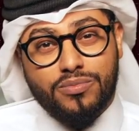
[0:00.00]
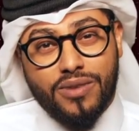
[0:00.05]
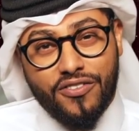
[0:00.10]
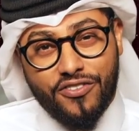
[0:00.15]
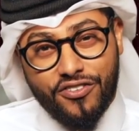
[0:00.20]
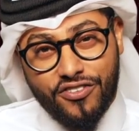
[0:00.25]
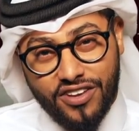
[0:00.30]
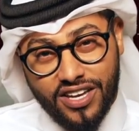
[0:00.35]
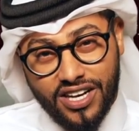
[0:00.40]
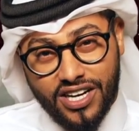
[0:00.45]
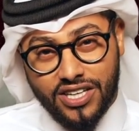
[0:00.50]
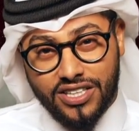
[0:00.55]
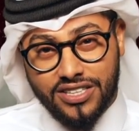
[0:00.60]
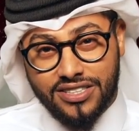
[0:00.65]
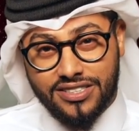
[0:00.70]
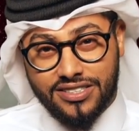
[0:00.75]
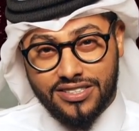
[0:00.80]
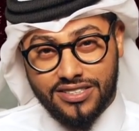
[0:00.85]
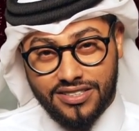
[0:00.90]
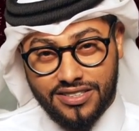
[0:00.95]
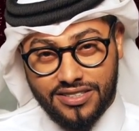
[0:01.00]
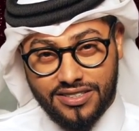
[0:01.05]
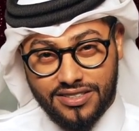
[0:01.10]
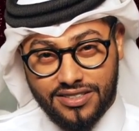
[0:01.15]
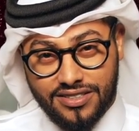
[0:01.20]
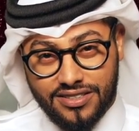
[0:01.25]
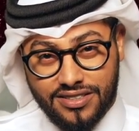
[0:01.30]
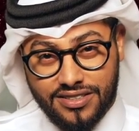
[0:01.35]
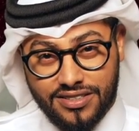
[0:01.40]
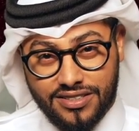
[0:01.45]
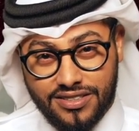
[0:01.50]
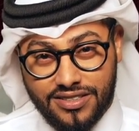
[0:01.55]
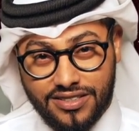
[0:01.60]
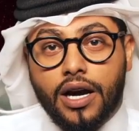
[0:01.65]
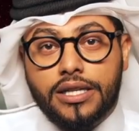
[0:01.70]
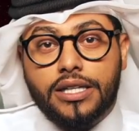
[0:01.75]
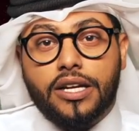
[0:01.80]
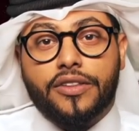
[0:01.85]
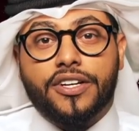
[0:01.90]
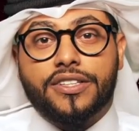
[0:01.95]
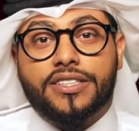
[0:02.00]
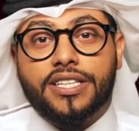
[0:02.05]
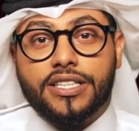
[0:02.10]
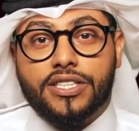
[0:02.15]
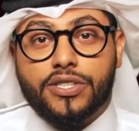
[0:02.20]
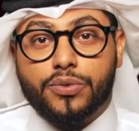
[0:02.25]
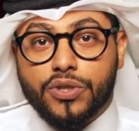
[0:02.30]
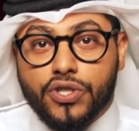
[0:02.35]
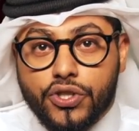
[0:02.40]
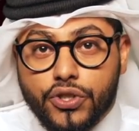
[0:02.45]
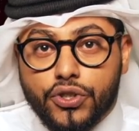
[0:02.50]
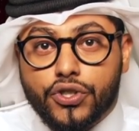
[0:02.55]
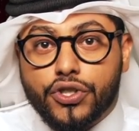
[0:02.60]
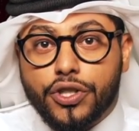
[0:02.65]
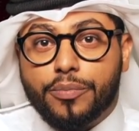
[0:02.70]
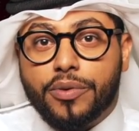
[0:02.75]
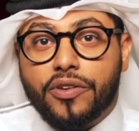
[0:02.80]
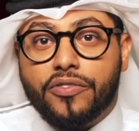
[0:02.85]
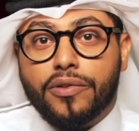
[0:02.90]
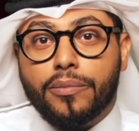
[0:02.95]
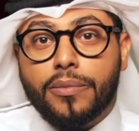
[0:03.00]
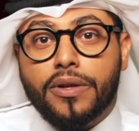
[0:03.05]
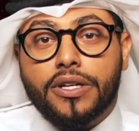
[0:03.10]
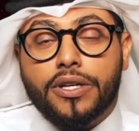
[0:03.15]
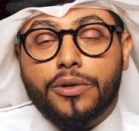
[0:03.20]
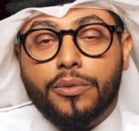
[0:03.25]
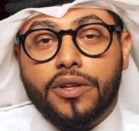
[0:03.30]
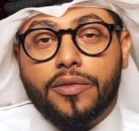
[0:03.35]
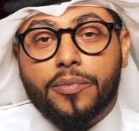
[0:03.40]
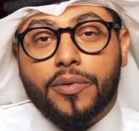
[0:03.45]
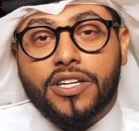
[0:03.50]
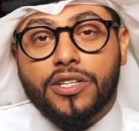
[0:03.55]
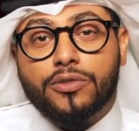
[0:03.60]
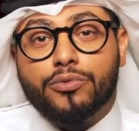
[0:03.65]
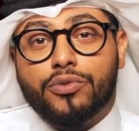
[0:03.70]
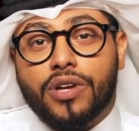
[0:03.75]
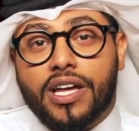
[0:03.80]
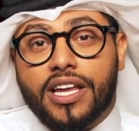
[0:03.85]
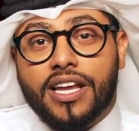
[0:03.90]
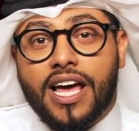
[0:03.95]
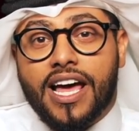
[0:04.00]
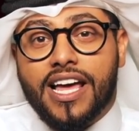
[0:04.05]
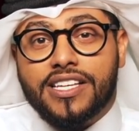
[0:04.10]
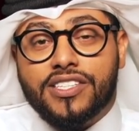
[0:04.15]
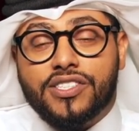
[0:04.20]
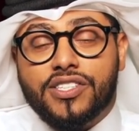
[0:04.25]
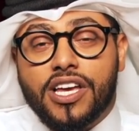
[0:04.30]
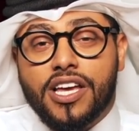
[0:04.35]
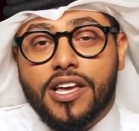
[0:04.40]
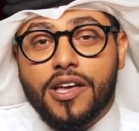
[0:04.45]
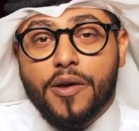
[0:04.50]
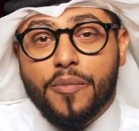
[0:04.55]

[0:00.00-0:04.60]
I like to use my fingers. Another dish which you should be familiar with because it has